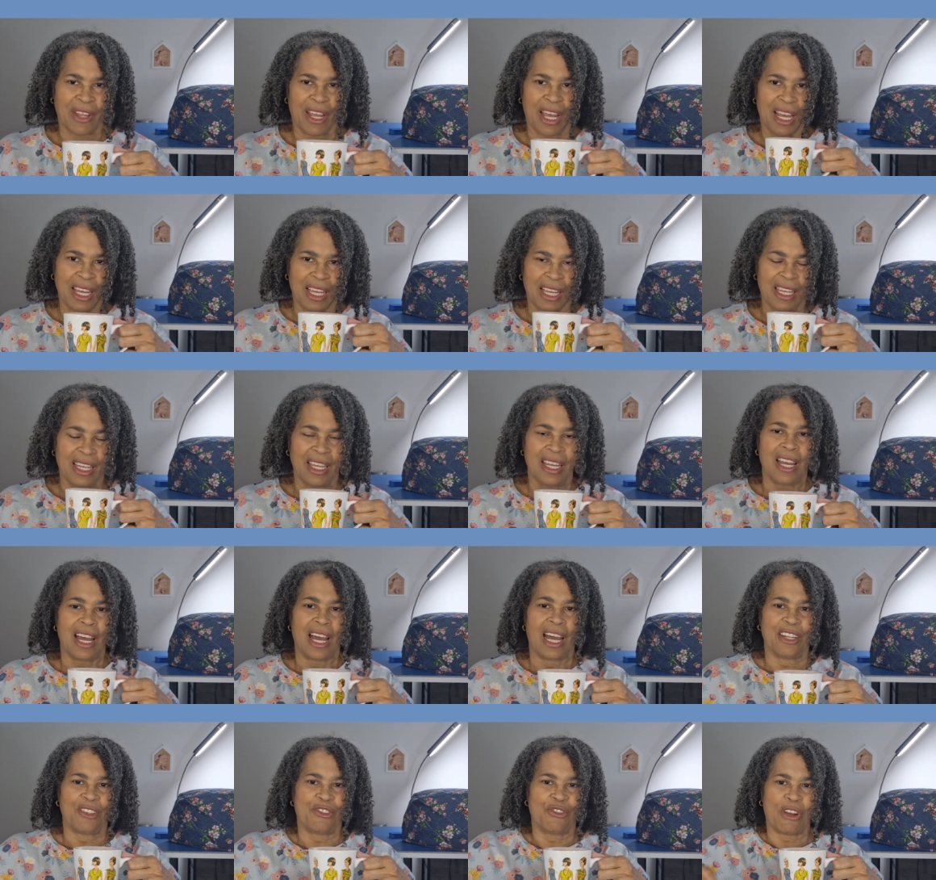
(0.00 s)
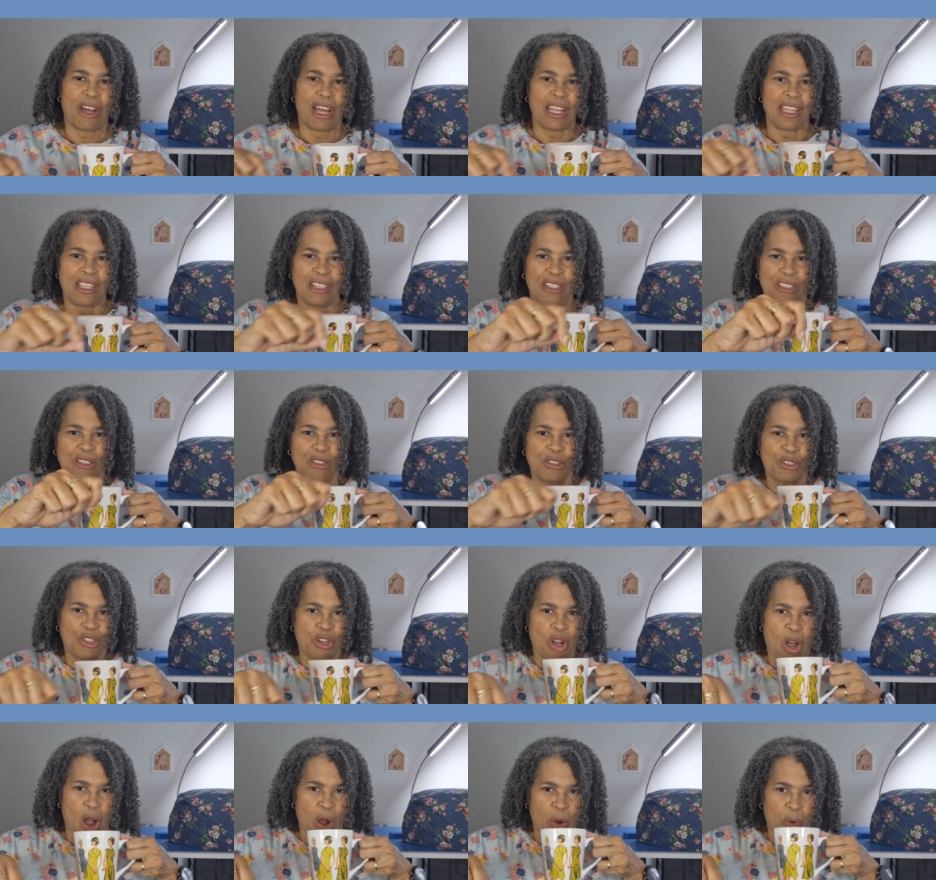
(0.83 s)
I, I tried the little
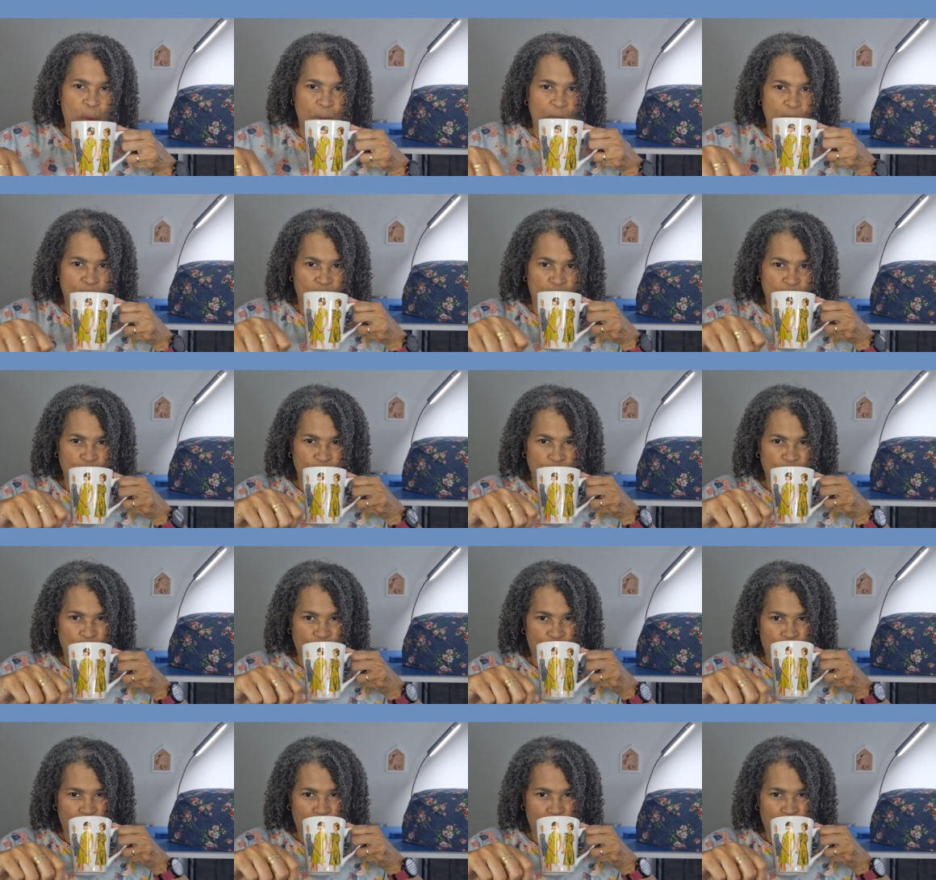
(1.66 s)
chalk wheel